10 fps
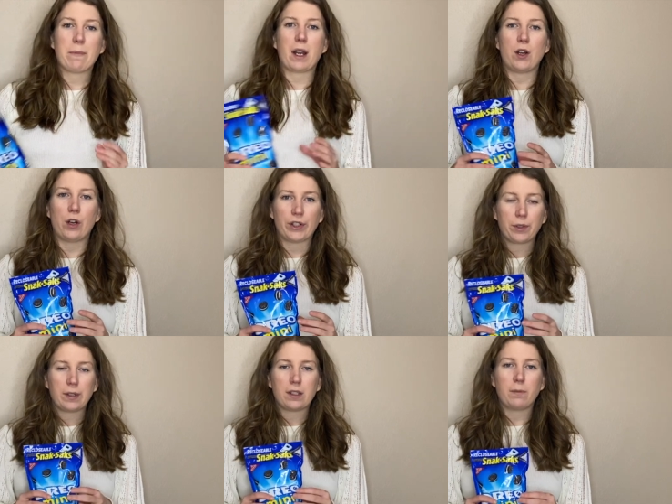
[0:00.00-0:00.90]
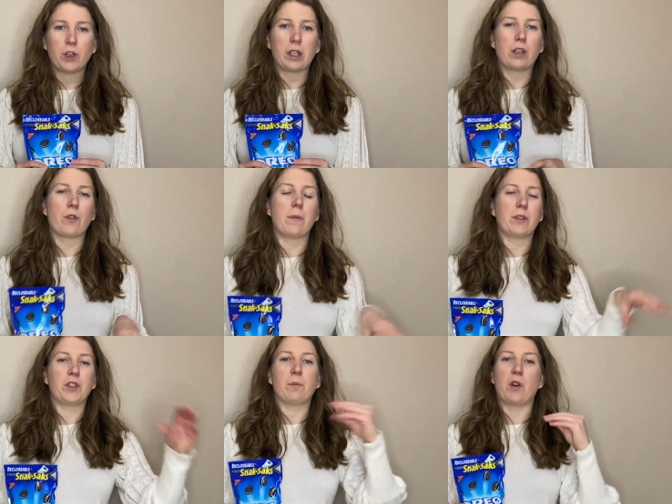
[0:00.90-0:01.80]
but I also want some cookie crumble
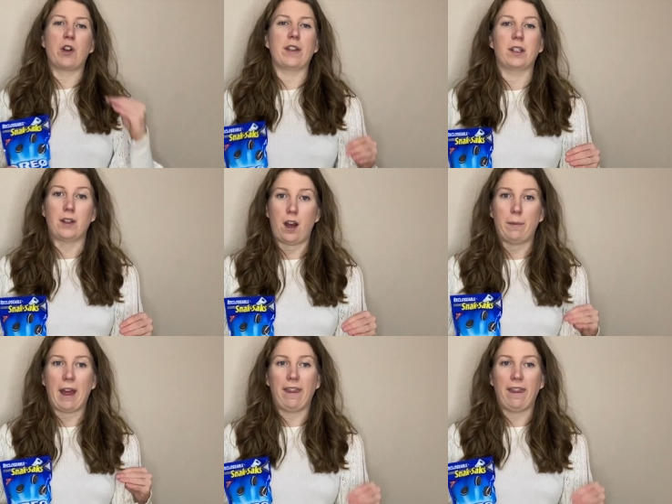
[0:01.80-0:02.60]
to put on the top at